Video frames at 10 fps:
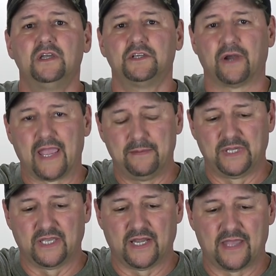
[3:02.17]
You're
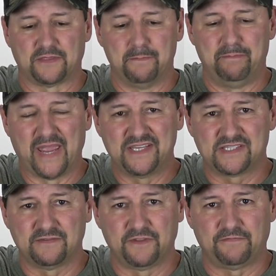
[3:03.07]
aiming it at the
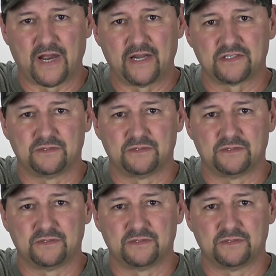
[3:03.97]
base of the fire.